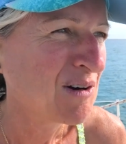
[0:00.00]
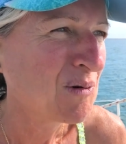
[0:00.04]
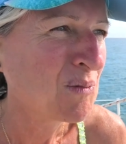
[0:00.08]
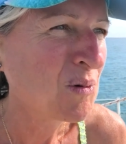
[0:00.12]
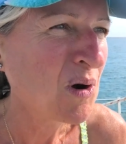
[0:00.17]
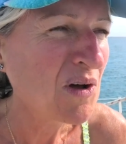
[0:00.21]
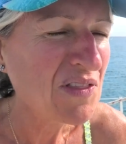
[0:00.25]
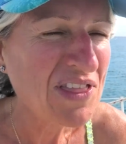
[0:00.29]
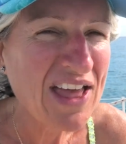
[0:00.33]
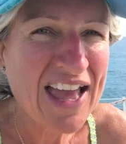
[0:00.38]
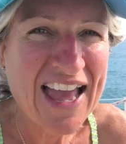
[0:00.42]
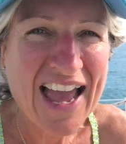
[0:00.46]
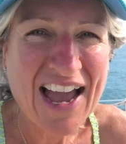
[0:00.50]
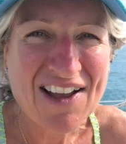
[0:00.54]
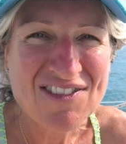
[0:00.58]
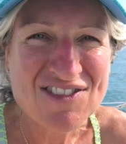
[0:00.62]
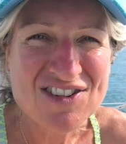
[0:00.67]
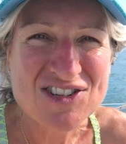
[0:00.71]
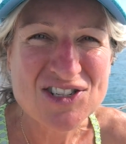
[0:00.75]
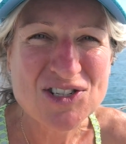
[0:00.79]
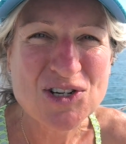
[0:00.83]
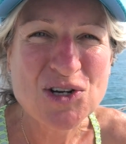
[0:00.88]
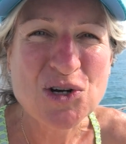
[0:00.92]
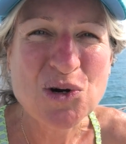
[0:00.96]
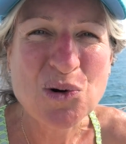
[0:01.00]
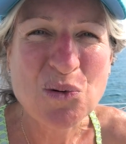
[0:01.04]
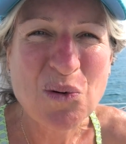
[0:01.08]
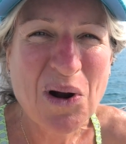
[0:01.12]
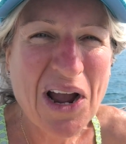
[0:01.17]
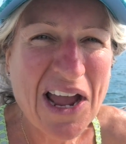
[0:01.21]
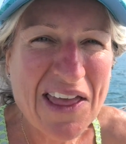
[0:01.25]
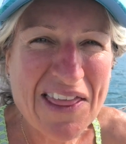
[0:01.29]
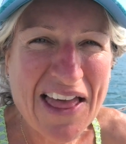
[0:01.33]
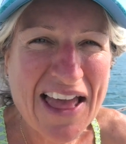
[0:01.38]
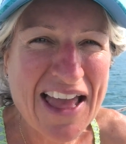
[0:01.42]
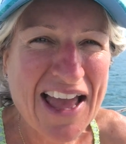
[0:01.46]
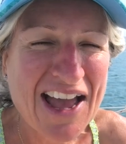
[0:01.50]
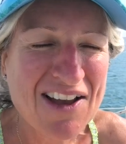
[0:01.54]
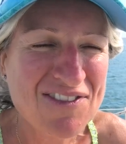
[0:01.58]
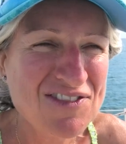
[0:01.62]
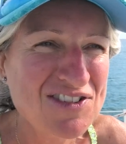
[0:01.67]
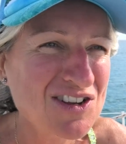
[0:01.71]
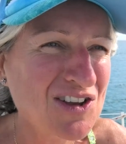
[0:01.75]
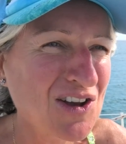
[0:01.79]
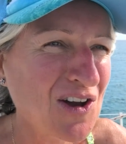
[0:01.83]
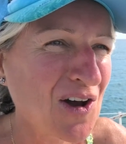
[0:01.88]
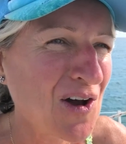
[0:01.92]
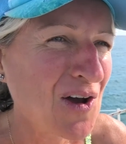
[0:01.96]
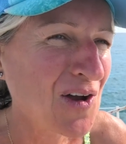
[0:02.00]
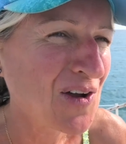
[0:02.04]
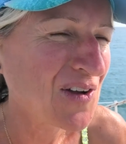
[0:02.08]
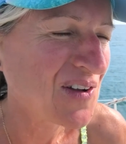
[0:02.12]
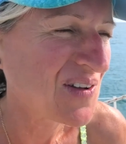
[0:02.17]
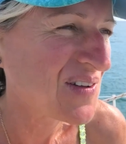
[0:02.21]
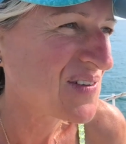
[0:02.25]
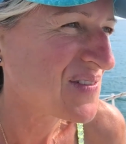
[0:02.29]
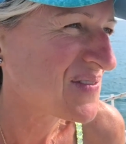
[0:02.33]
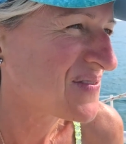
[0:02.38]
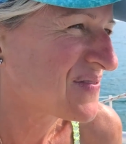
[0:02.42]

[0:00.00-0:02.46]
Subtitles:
what they have to do, where they have to go.